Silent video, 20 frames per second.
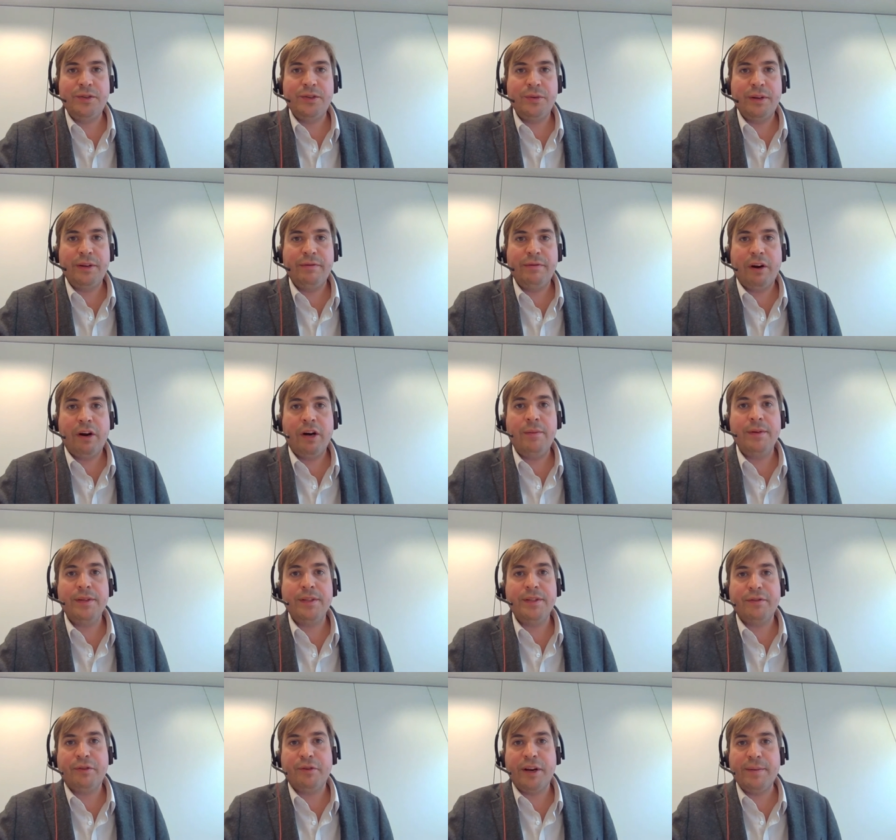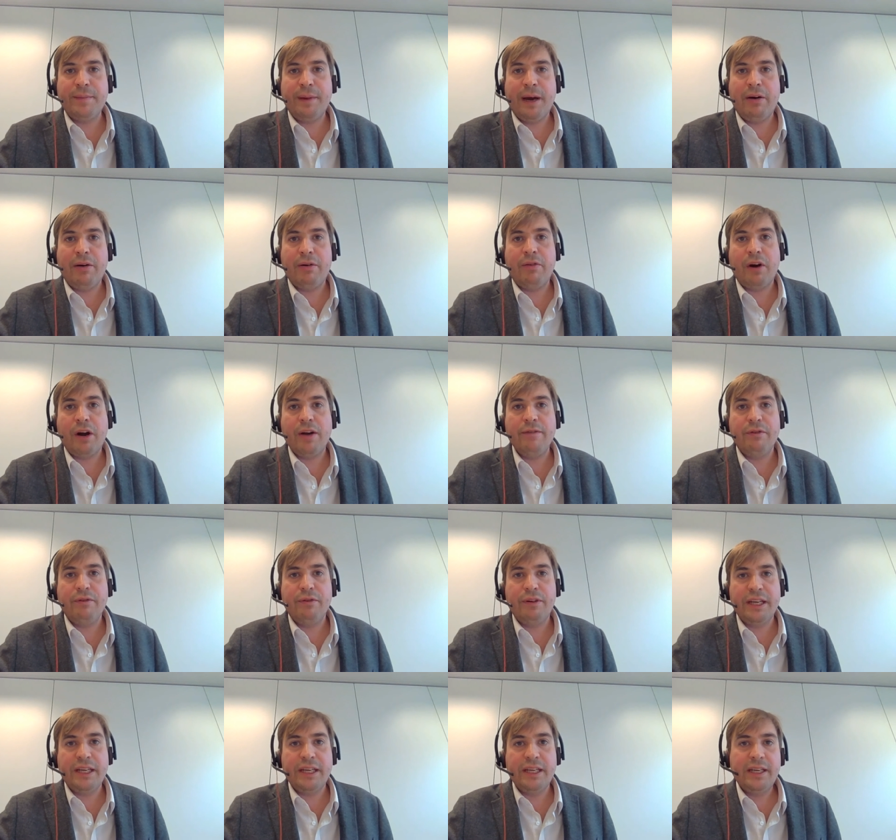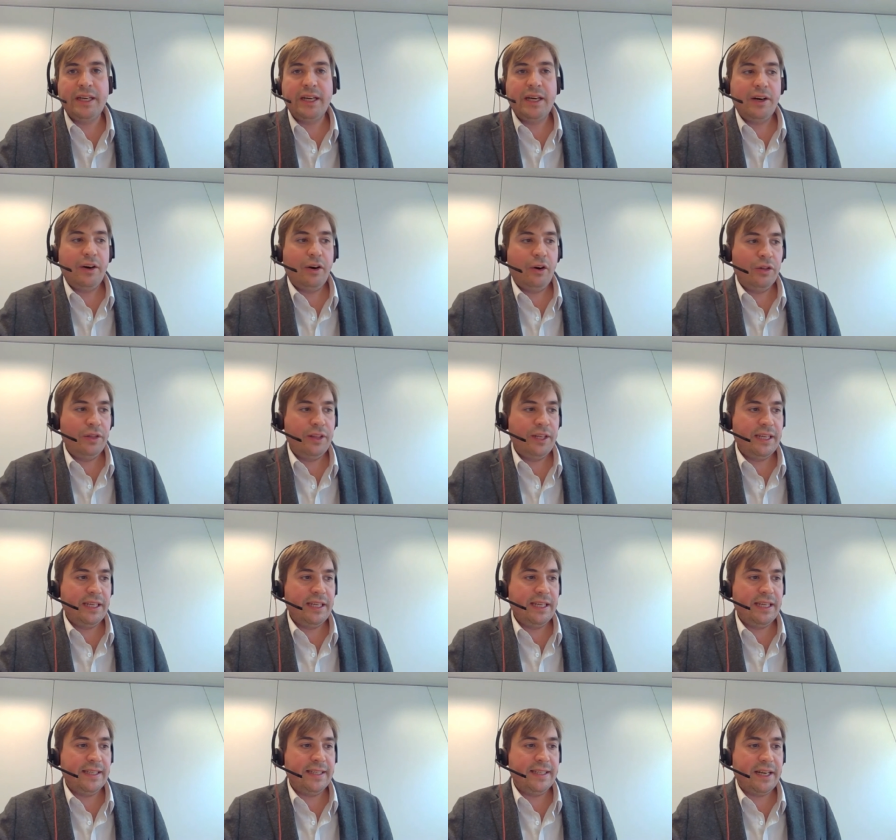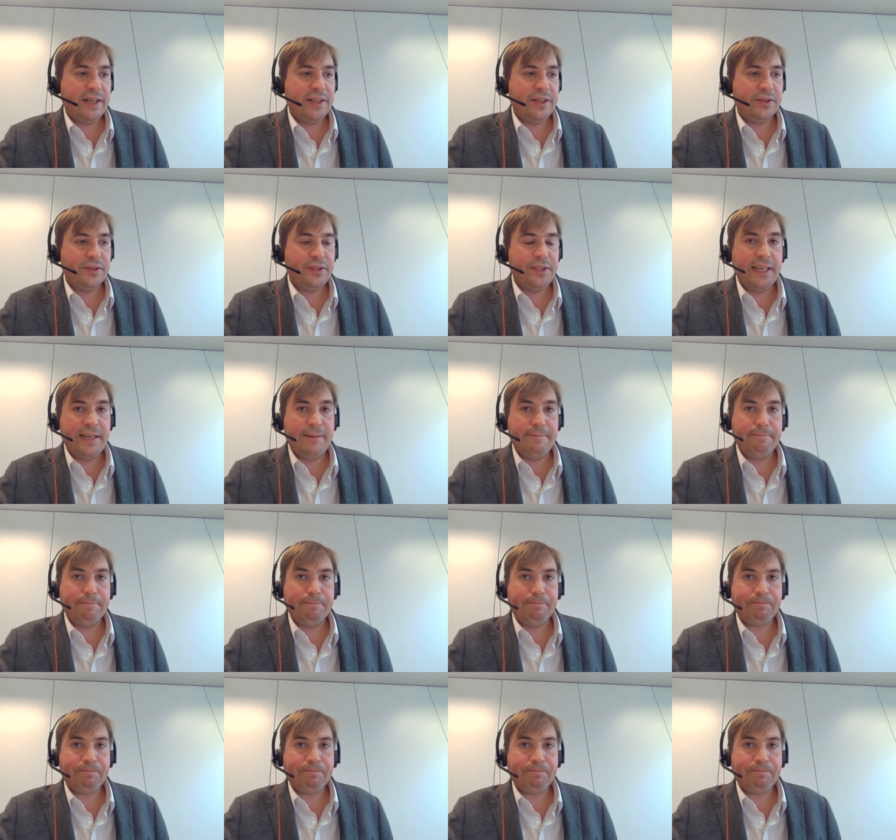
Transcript: to an environment of great power rivalry on the international scene.